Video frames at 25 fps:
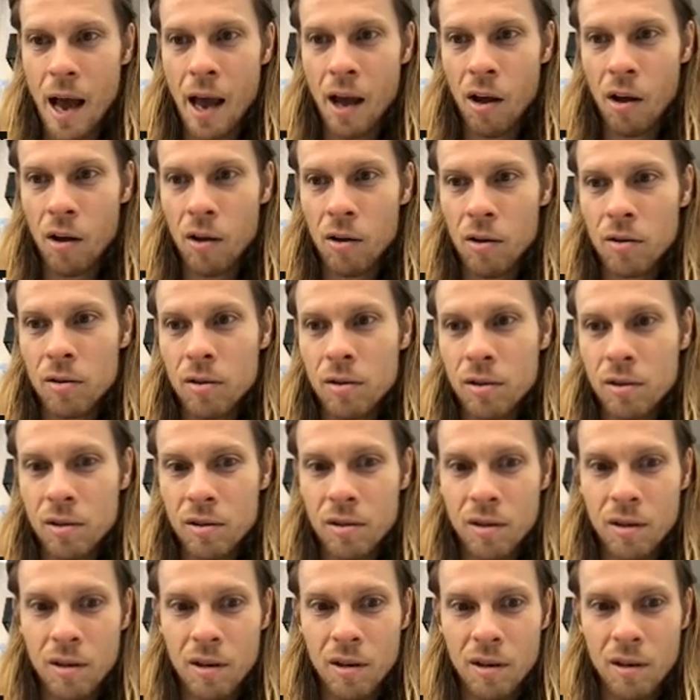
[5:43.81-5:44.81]

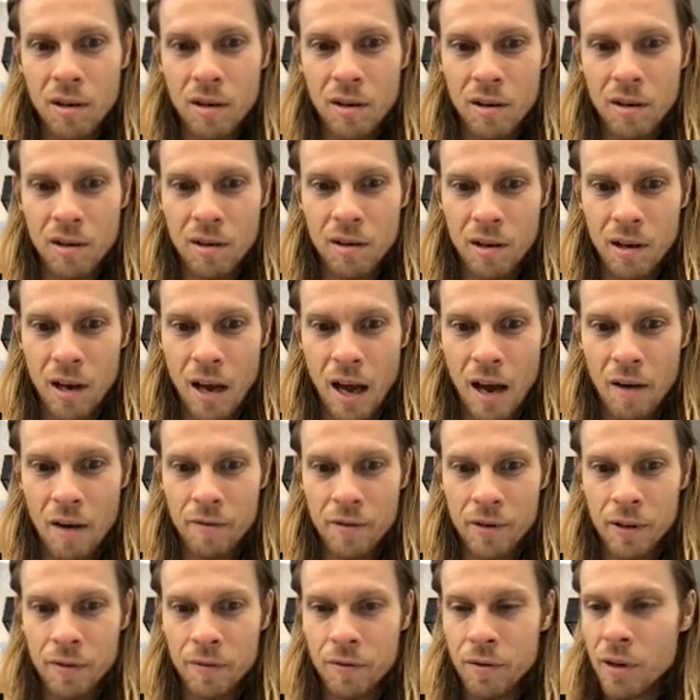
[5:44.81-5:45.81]
L's
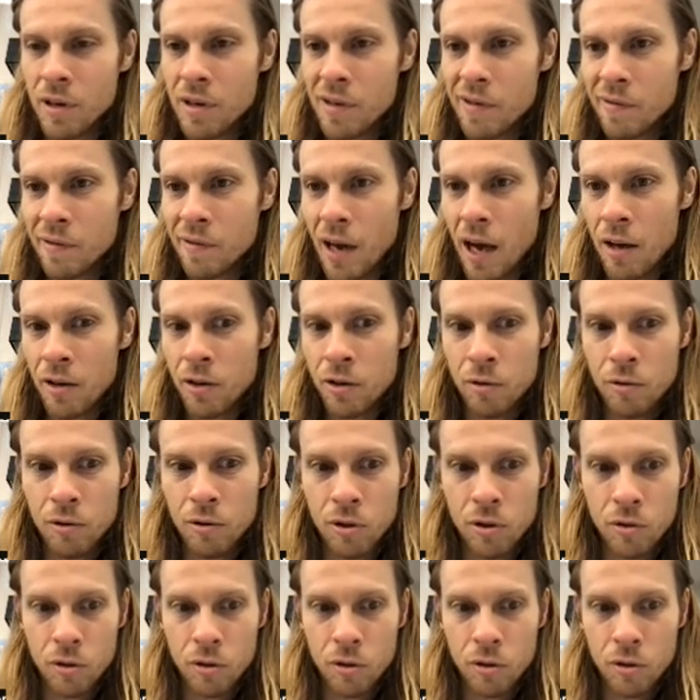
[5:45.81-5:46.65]
have different values.